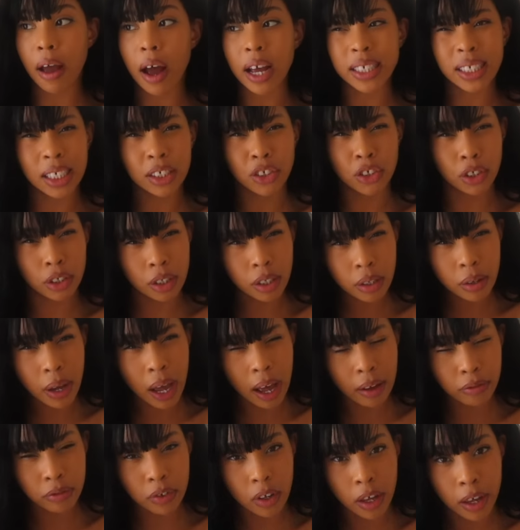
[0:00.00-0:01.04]
I said, do you
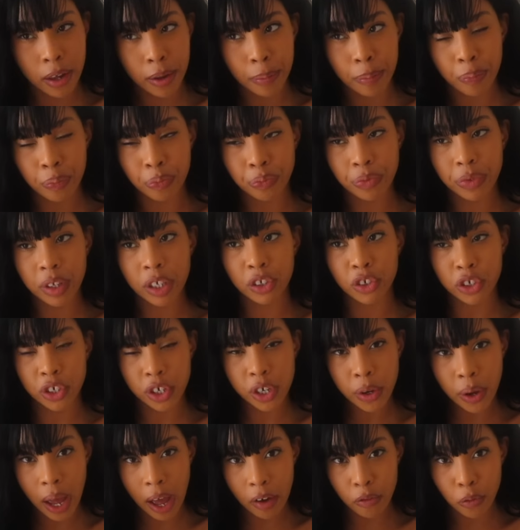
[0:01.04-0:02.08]
have
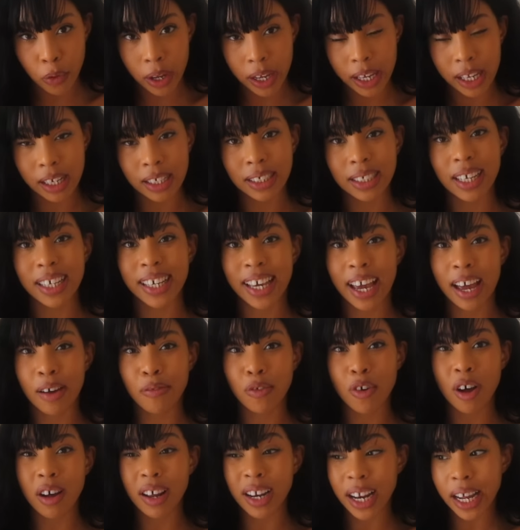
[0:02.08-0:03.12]
work? And he's like, yeah, I've
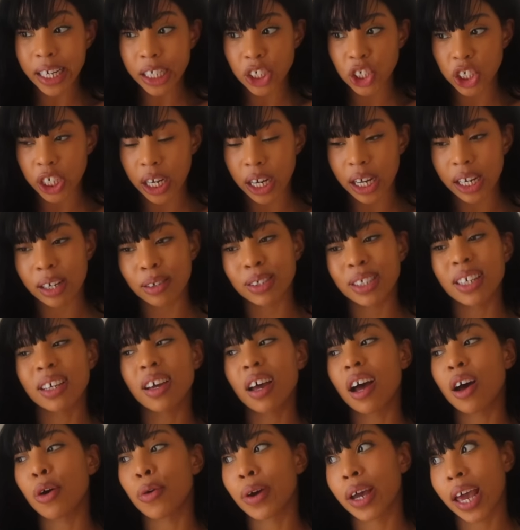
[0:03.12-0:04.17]
got a lecture. And I was like,
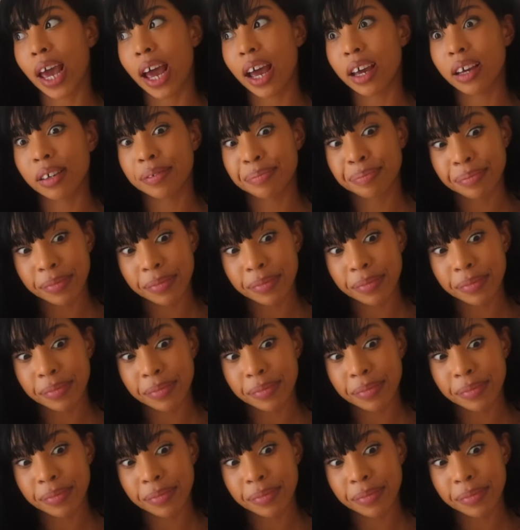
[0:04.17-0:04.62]
oh, okay.